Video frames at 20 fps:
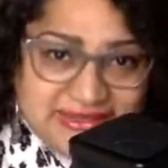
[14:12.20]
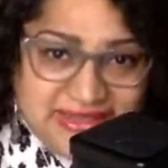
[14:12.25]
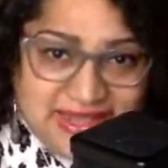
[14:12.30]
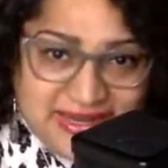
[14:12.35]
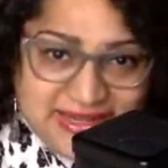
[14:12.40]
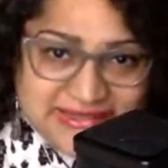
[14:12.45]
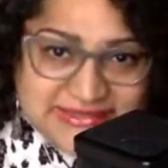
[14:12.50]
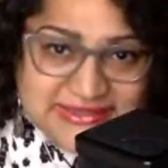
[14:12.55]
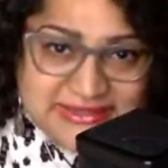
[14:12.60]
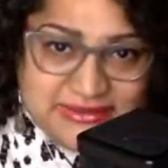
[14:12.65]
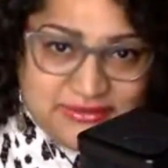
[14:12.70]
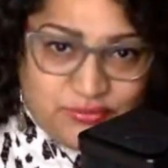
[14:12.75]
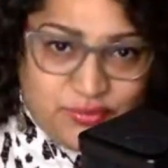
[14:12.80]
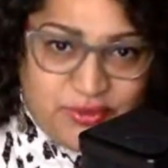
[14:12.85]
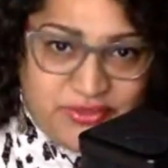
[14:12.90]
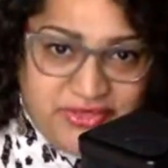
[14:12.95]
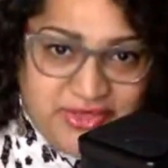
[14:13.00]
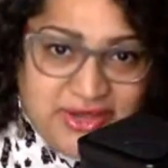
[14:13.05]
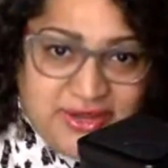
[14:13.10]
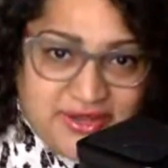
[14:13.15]
is
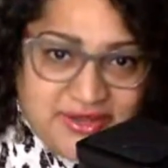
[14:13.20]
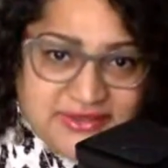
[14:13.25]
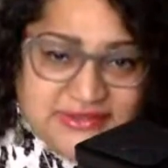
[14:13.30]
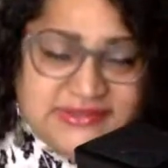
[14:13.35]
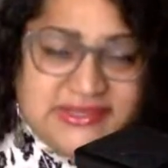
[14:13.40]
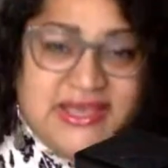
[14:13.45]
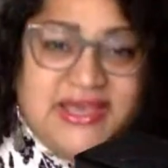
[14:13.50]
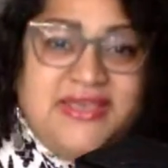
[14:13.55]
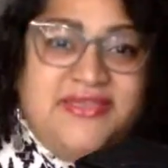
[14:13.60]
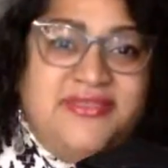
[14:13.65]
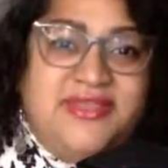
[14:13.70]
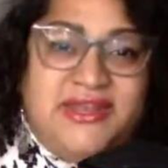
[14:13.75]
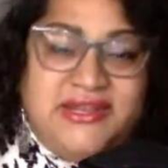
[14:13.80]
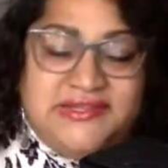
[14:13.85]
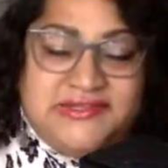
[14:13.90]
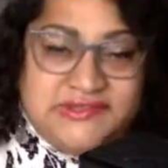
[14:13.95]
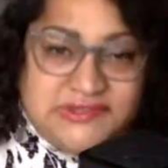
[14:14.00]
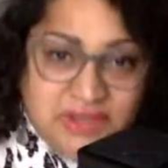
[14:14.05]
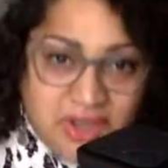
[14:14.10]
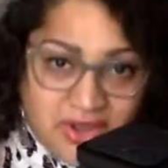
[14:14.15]
within us, that
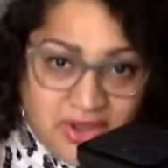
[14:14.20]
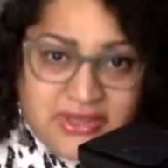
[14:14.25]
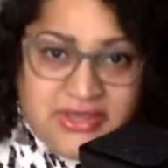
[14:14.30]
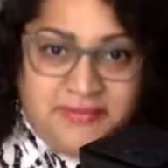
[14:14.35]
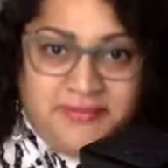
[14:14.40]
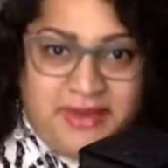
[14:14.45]
is talking